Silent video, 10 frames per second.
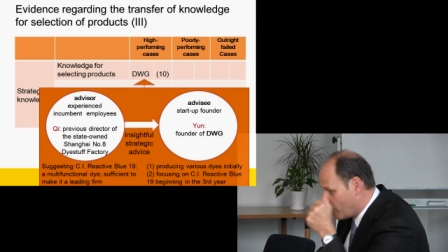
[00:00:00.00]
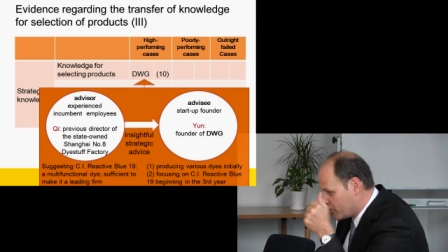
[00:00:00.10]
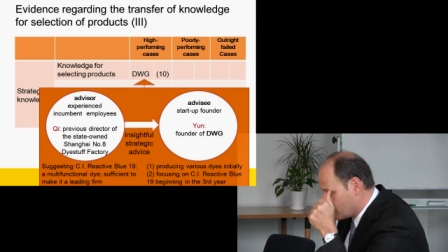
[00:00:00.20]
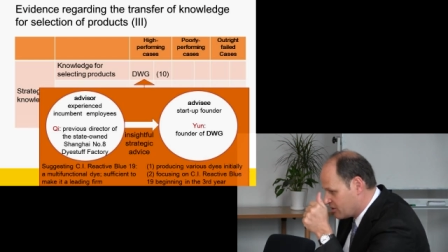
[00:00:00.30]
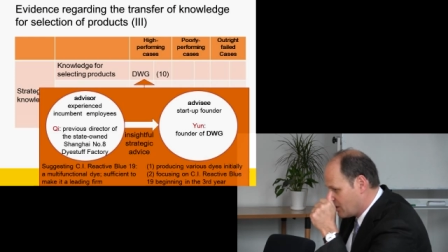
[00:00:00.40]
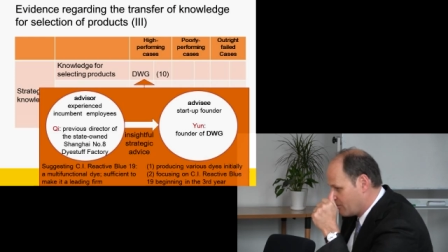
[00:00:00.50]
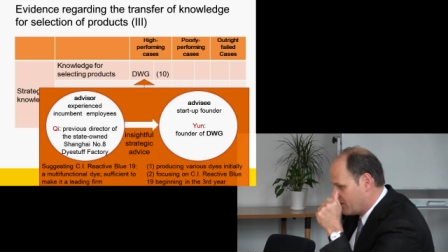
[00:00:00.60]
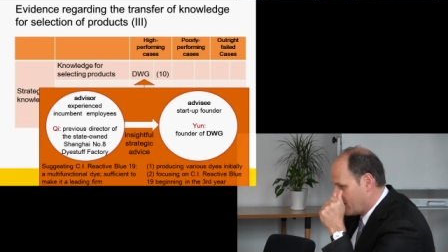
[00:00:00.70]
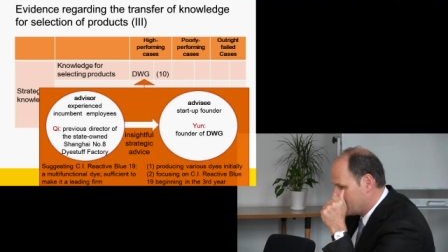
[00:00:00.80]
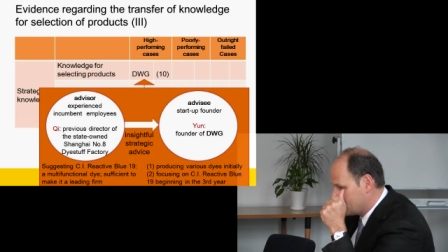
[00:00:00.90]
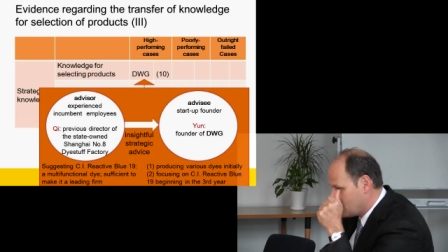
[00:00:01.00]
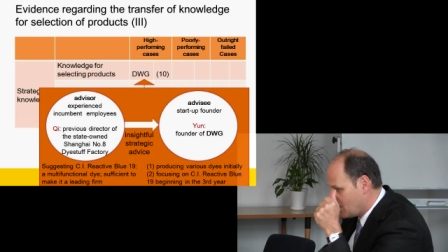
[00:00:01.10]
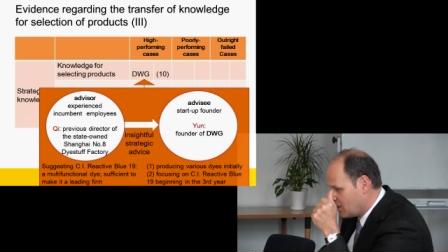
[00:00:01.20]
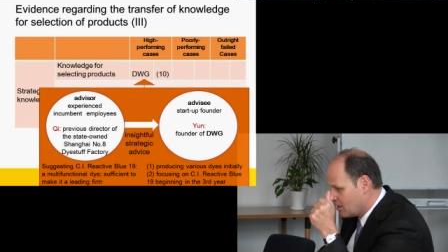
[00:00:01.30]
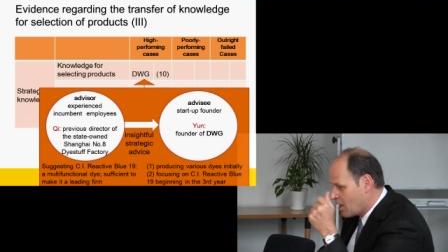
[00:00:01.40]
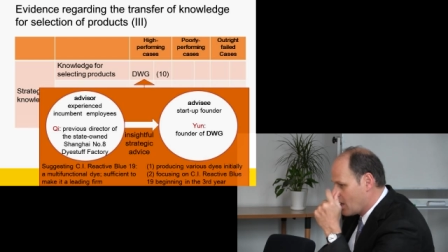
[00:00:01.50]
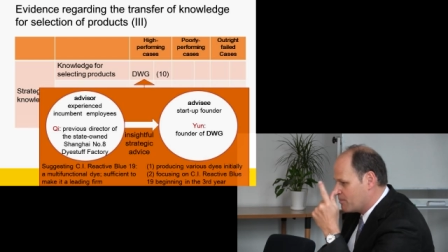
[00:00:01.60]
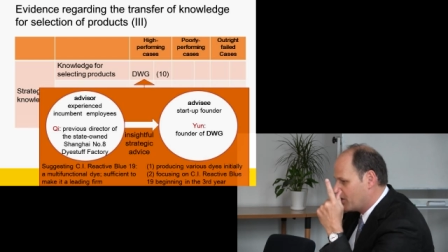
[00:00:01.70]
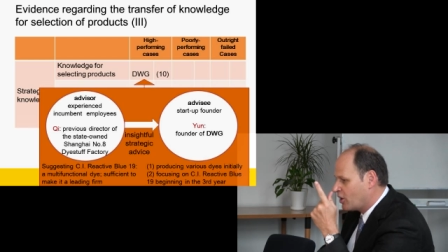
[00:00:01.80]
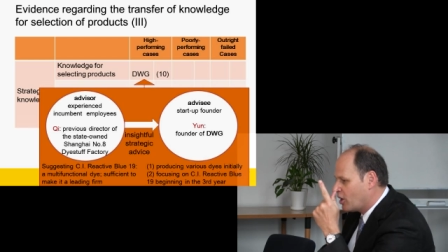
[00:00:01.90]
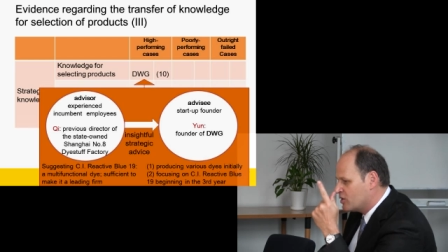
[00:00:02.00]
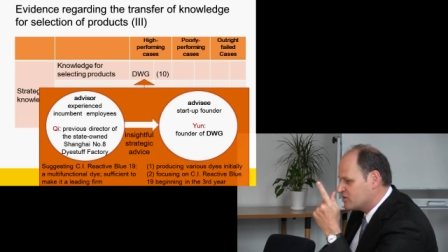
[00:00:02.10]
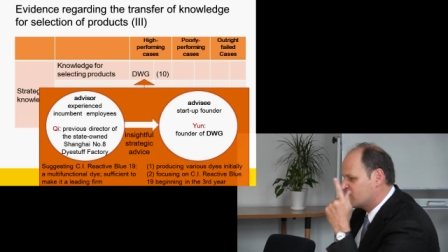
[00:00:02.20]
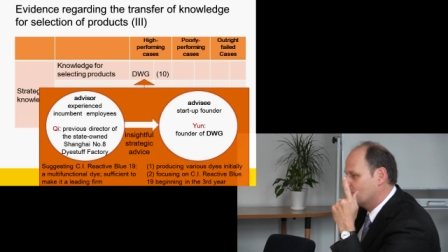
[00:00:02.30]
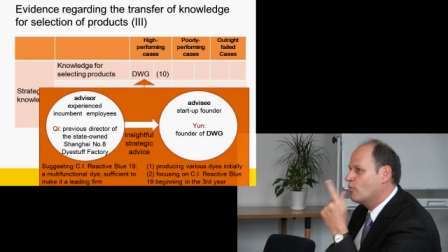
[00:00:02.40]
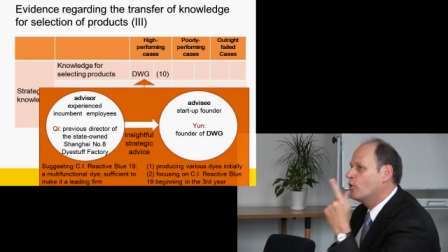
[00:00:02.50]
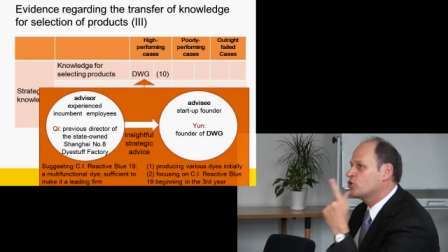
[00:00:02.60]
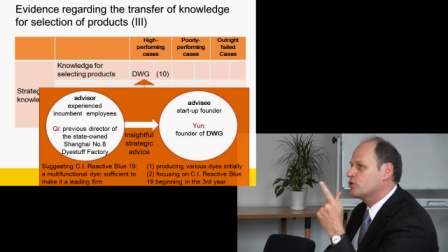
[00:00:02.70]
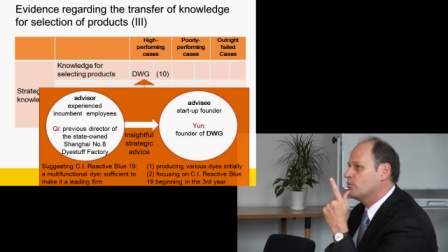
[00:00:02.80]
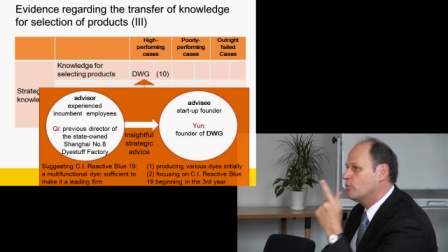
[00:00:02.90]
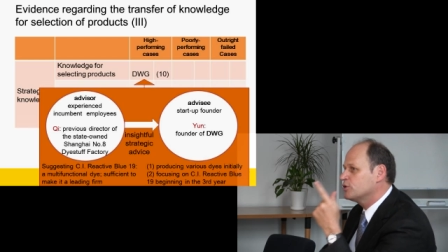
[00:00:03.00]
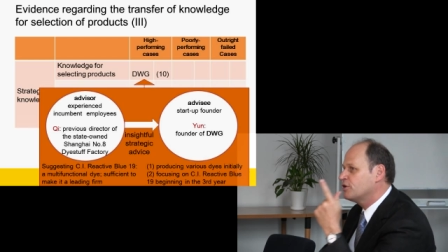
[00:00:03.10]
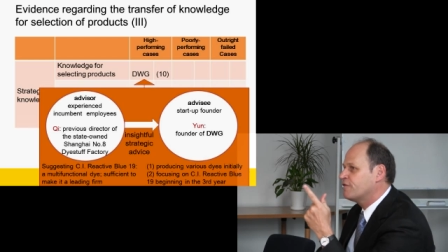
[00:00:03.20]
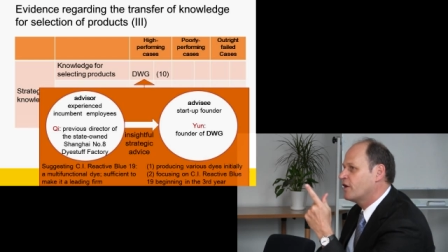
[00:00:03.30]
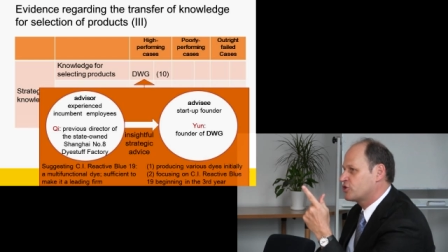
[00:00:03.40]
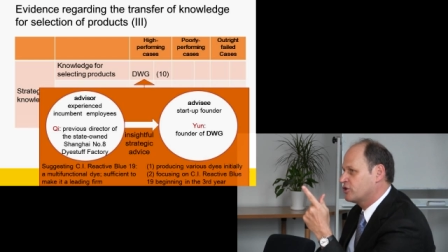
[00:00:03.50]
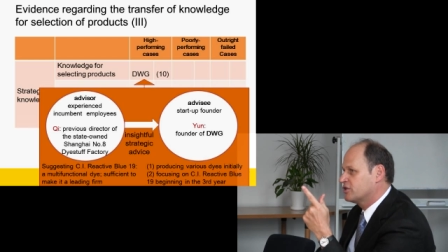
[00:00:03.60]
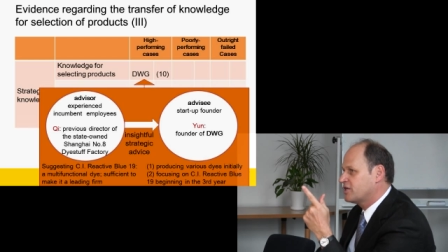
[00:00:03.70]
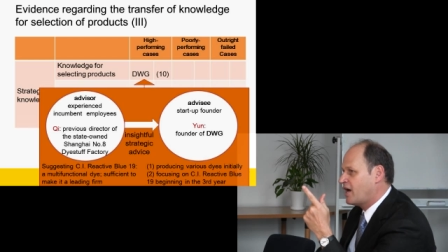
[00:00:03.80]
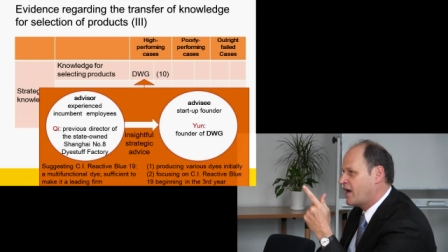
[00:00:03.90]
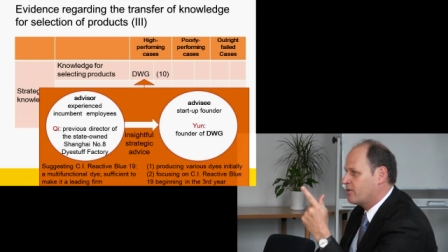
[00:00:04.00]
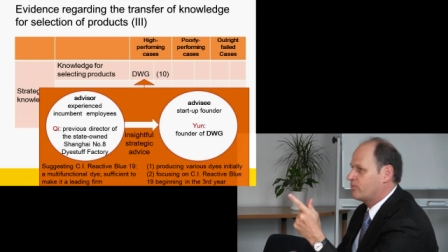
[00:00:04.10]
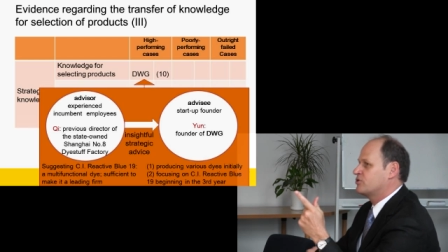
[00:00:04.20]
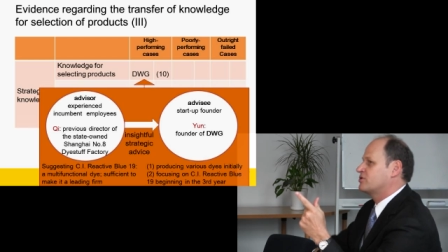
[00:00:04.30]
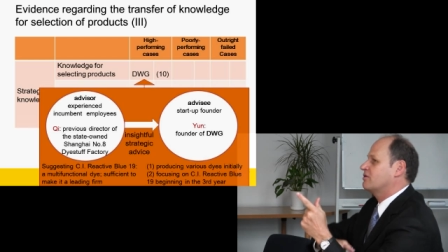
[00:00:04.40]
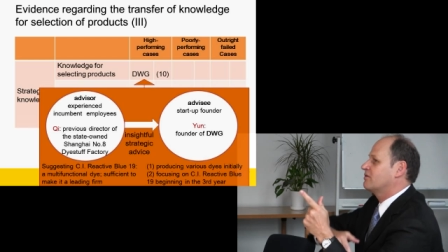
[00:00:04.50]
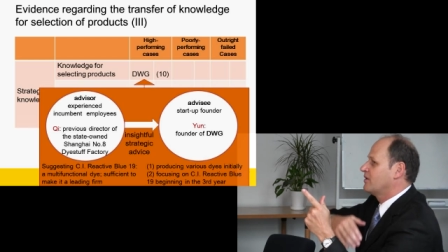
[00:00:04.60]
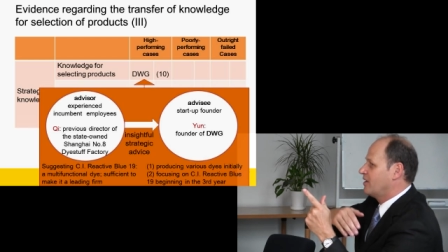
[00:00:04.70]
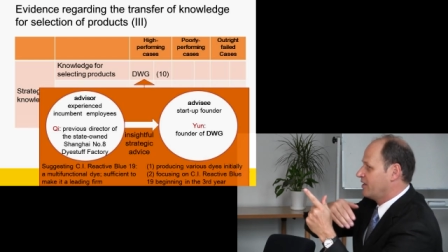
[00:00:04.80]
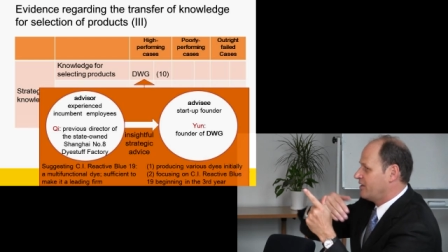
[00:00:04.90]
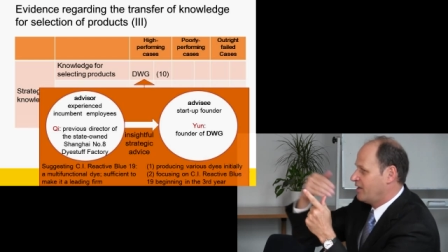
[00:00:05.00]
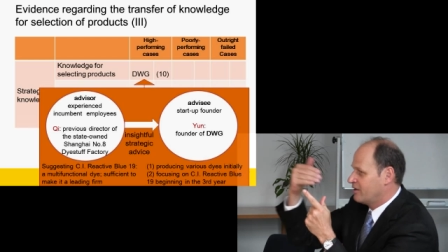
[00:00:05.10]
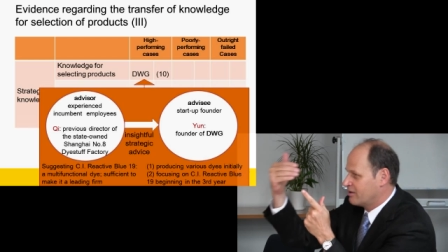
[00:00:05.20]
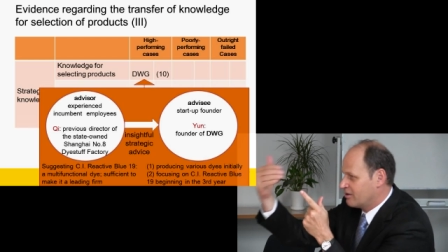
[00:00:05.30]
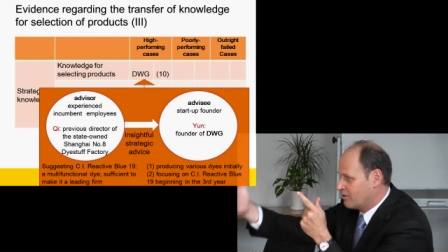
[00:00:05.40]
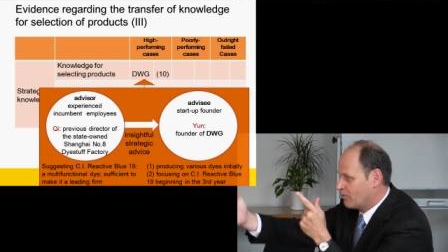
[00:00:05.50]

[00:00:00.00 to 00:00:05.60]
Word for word: Focus on number 19 because it's a multifunctional dye which can